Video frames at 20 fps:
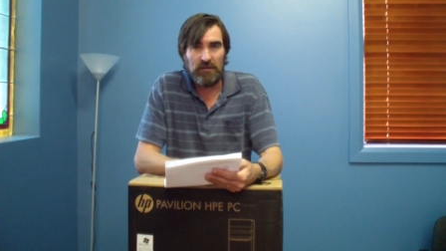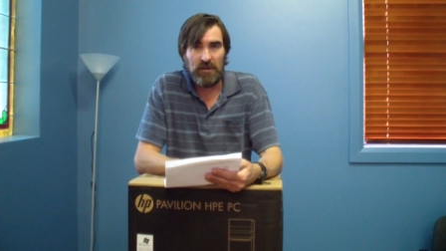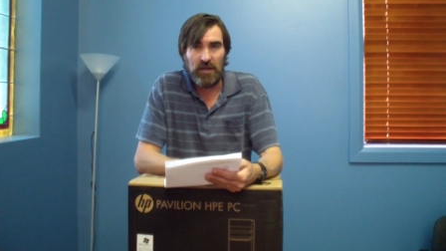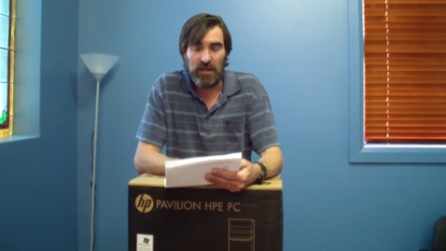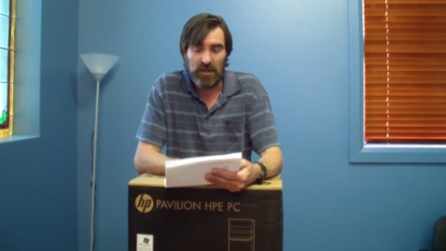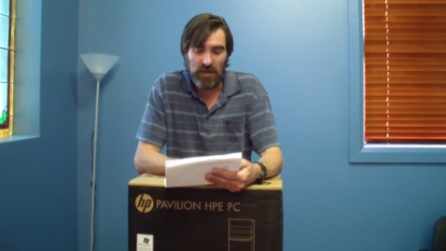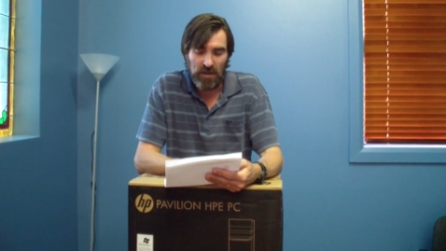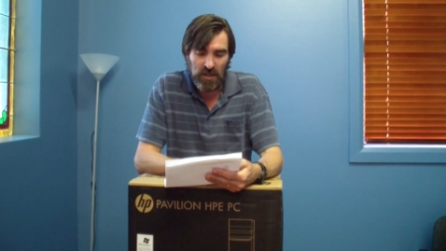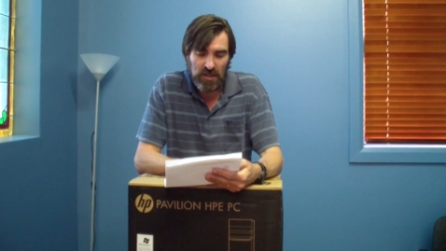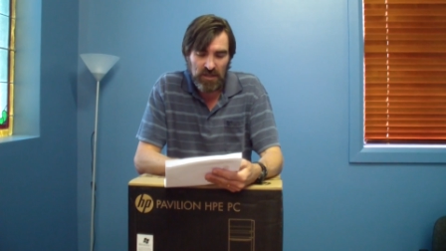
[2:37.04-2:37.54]

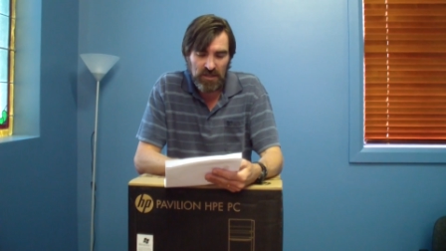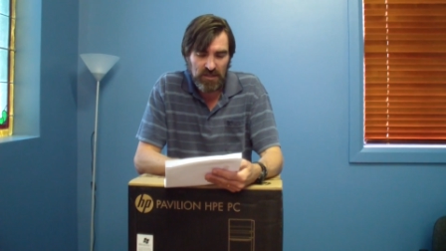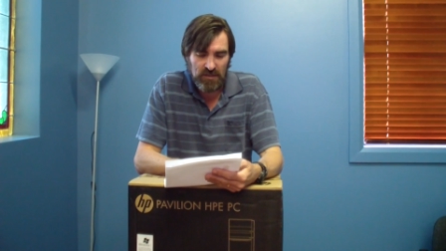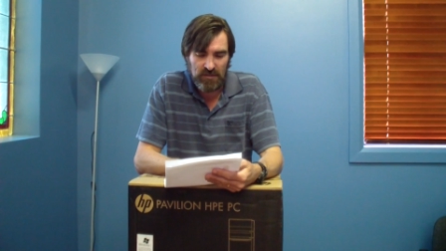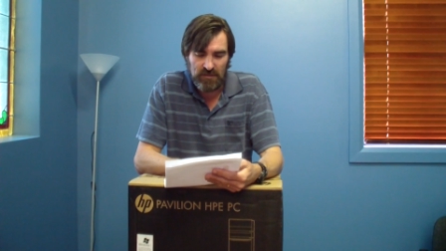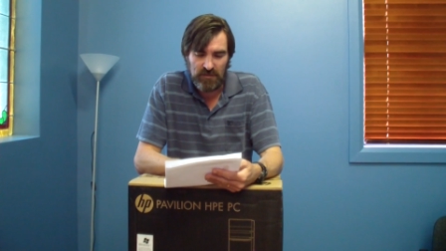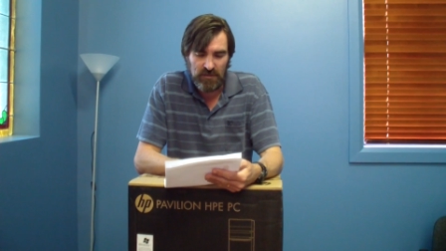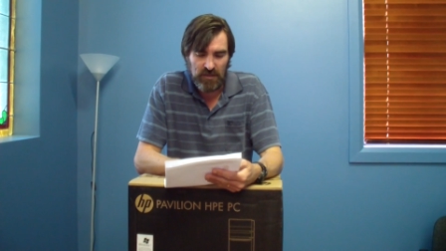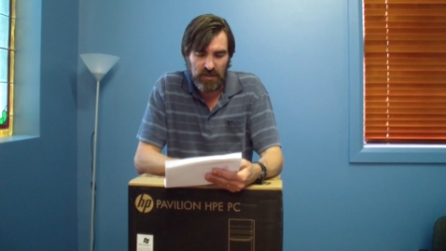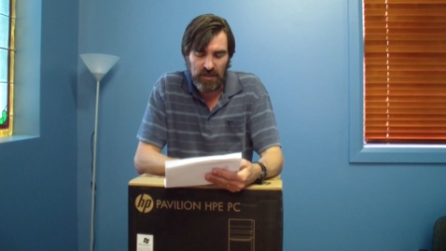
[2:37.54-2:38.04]
at
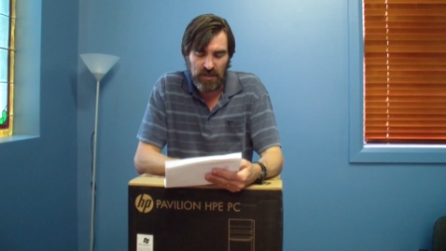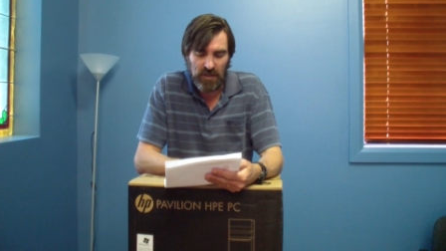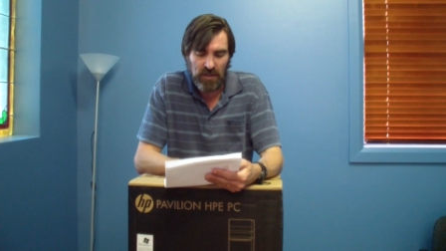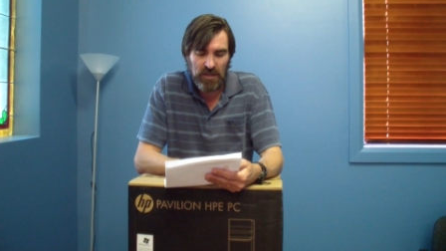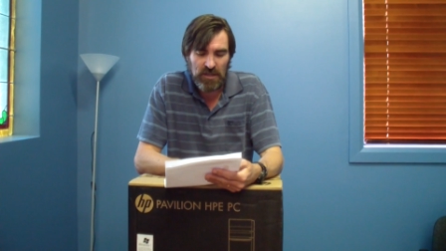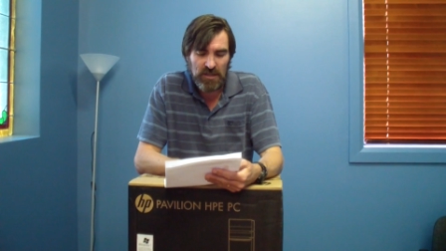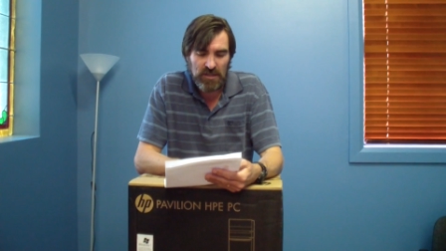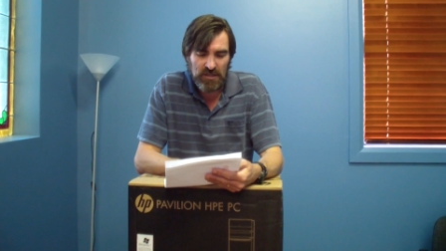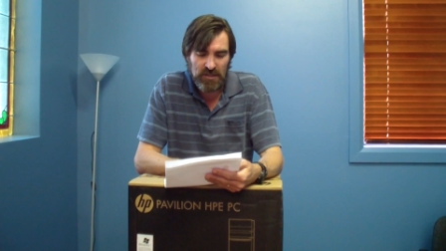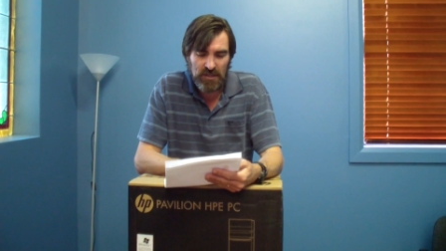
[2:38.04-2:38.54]
least
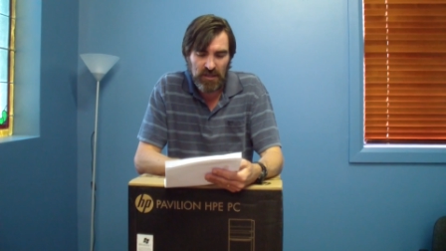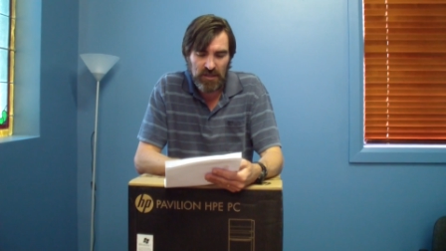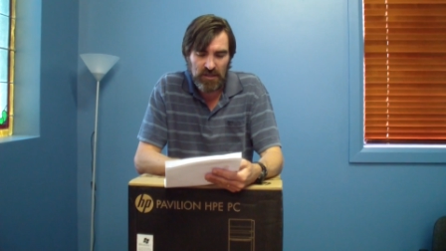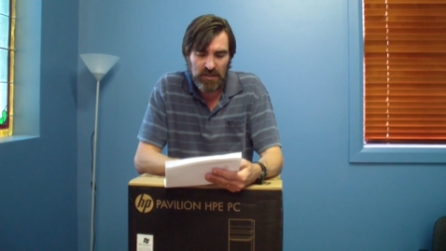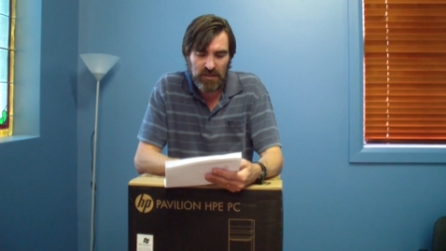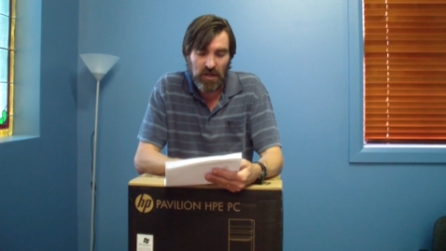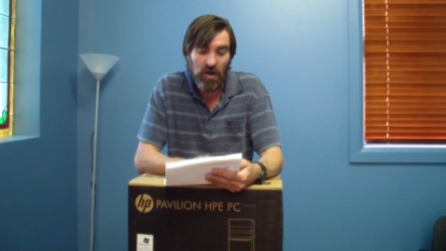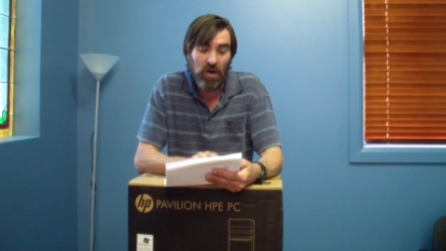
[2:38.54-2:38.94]
6.